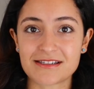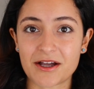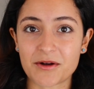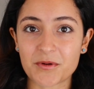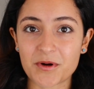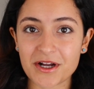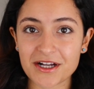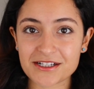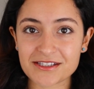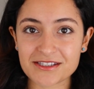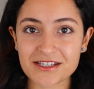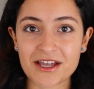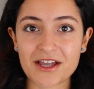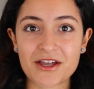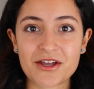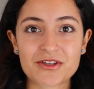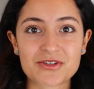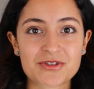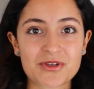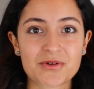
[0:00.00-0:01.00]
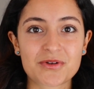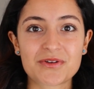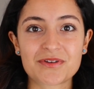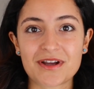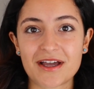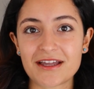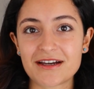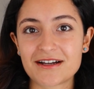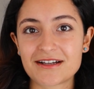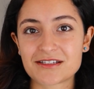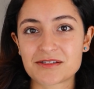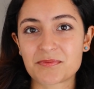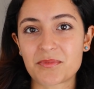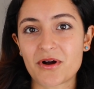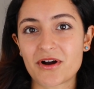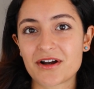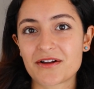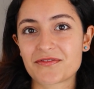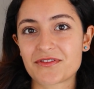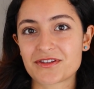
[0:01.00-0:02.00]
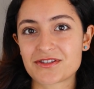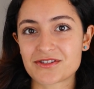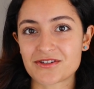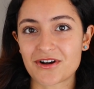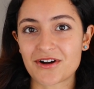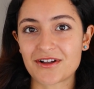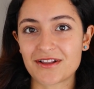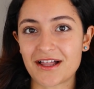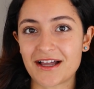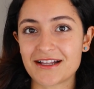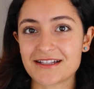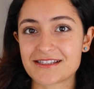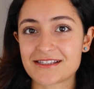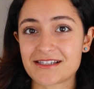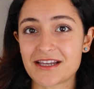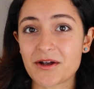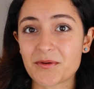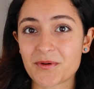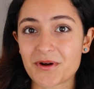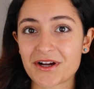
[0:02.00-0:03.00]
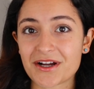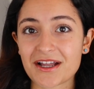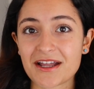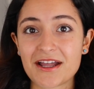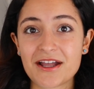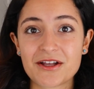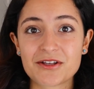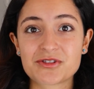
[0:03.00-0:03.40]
networks. So United is part of the Star Alliance network.